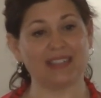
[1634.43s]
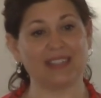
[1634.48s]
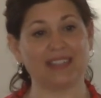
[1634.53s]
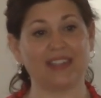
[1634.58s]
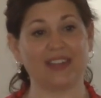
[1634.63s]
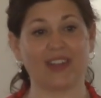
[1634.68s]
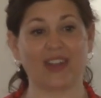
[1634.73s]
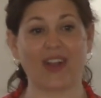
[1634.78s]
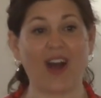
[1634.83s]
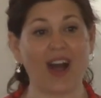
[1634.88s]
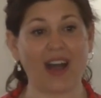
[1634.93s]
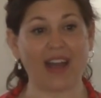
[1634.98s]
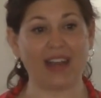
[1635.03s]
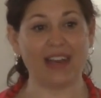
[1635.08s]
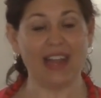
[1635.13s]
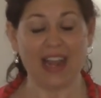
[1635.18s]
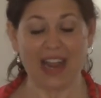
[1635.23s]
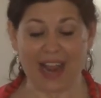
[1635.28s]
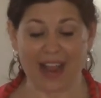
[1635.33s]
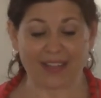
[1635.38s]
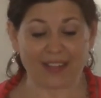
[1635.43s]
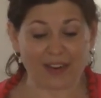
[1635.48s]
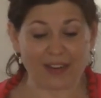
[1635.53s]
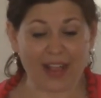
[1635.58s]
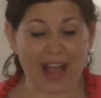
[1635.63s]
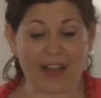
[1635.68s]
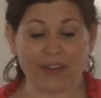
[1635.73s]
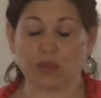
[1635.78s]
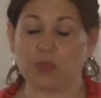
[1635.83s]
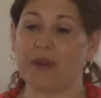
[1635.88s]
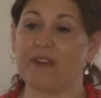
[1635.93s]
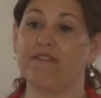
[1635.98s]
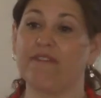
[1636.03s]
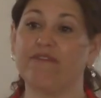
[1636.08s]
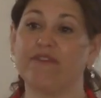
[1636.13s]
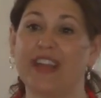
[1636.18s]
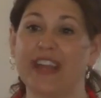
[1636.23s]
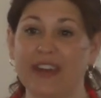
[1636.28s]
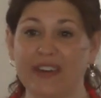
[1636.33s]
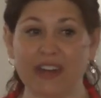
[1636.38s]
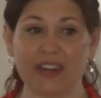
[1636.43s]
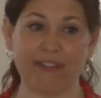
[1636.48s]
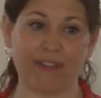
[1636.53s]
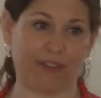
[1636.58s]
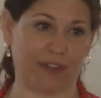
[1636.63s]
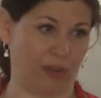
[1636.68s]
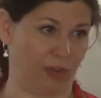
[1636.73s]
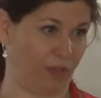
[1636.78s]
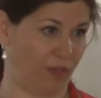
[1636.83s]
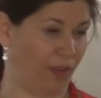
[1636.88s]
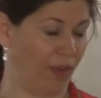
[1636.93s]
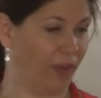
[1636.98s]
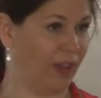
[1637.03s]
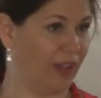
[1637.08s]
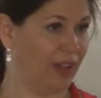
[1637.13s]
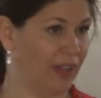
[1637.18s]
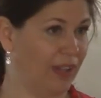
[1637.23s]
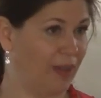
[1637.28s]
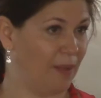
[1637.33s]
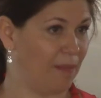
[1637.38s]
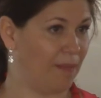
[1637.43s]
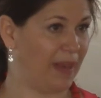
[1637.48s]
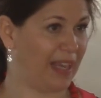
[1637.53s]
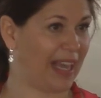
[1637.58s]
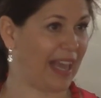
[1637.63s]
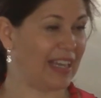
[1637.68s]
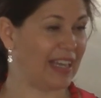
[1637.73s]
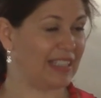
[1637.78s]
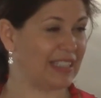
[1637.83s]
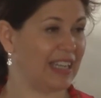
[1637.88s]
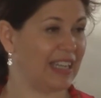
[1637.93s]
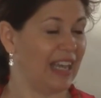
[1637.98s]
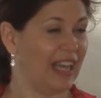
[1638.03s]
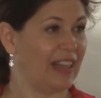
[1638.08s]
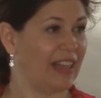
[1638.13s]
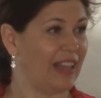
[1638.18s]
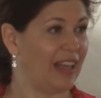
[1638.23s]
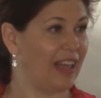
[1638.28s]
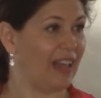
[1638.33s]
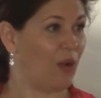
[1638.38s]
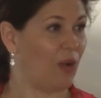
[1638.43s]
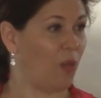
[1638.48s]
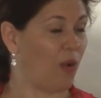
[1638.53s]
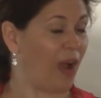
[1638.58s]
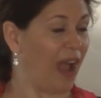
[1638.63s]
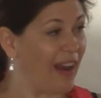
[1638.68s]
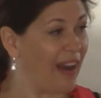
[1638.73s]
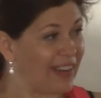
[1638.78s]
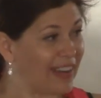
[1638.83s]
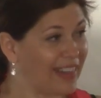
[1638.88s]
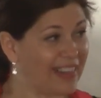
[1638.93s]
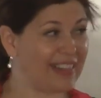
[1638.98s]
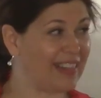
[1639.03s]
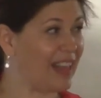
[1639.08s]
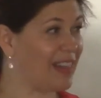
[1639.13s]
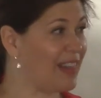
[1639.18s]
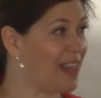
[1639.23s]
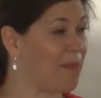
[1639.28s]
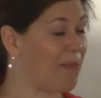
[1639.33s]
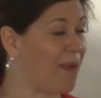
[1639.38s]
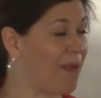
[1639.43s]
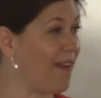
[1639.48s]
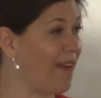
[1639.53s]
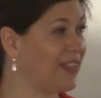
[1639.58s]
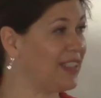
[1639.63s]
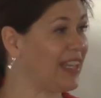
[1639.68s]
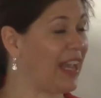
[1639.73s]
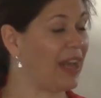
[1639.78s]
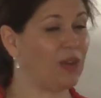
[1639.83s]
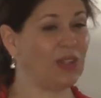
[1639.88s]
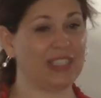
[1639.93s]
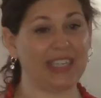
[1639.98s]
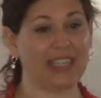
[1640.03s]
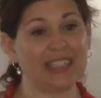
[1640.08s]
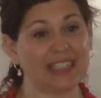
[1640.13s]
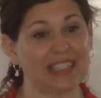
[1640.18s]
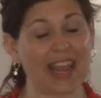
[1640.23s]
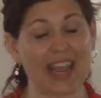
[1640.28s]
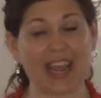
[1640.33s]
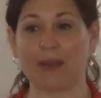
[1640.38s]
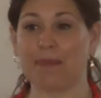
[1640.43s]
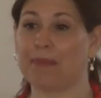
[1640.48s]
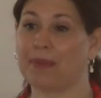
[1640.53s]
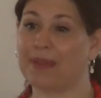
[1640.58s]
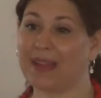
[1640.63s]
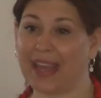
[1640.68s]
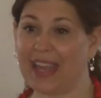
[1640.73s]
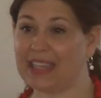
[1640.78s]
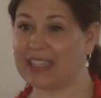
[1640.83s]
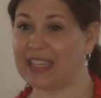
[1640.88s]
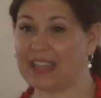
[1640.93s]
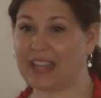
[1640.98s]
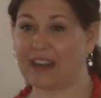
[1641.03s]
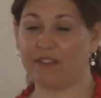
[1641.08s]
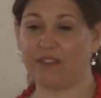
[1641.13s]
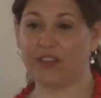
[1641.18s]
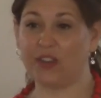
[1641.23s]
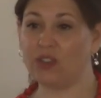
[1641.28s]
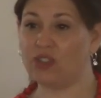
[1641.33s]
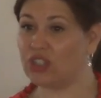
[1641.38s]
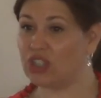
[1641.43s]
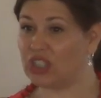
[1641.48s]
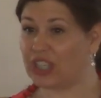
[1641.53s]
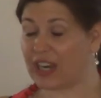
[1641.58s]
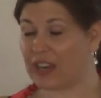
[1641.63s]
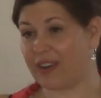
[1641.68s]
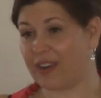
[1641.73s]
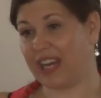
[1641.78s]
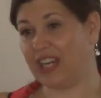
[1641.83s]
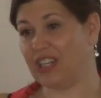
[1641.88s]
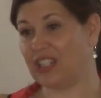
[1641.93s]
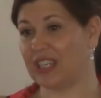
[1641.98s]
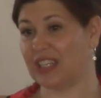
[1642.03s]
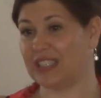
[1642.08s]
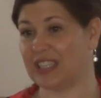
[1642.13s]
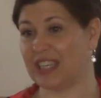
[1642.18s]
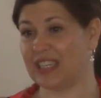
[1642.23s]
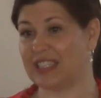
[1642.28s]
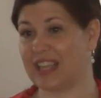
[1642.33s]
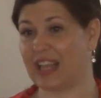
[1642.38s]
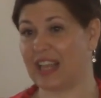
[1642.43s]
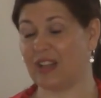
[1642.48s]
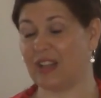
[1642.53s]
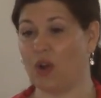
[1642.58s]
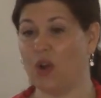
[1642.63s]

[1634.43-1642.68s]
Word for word: to God, and their lives were very fruitful because everything that they prophesied did take place, and then future generations, as they